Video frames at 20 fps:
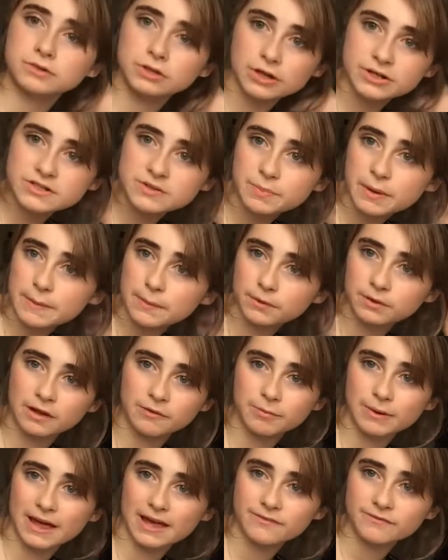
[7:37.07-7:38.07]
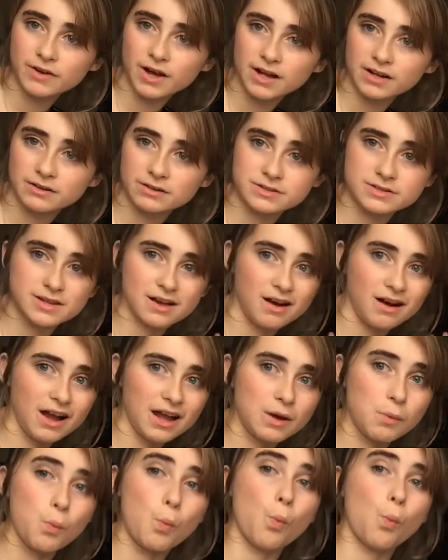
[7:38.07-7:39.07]
loads of people love playing vinyls.
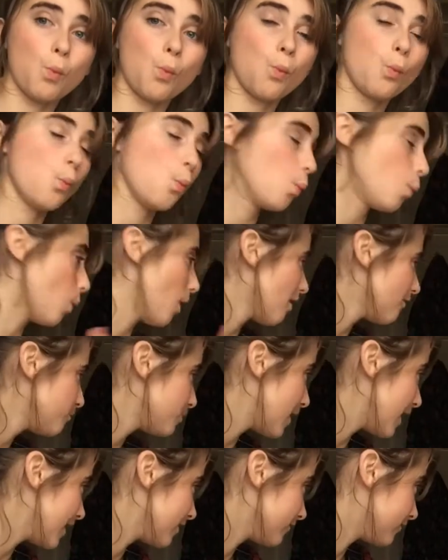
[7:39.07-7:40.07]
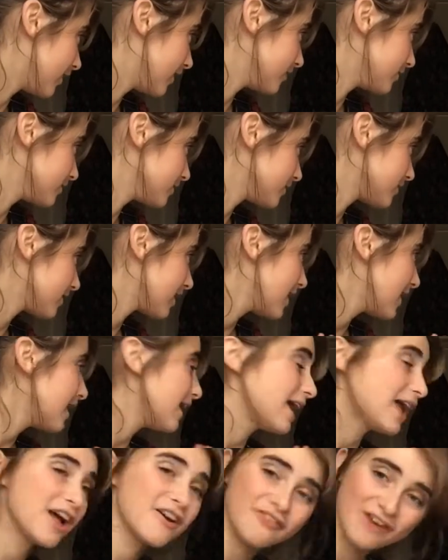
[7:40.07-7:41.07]
I love playing
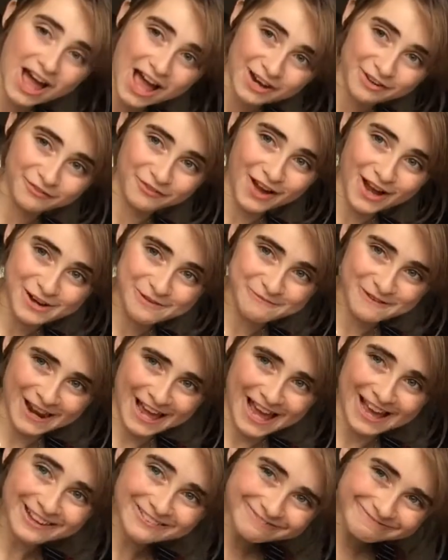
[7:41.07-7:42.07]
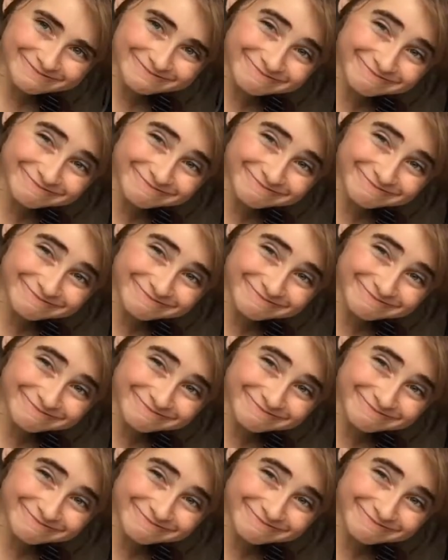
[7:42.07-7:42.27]
vinyls. If I had a vinyl player,